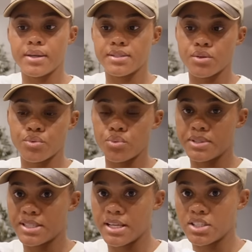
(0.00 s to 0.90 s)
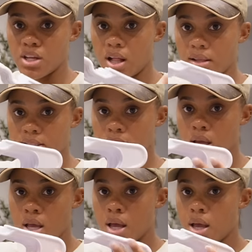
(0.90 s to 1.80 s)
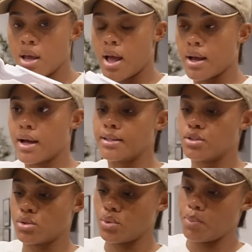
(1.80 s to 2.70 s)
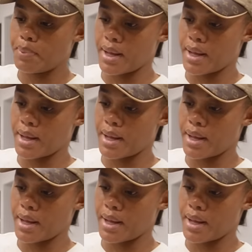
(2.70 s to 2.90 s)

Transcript: it's the room essentials I got two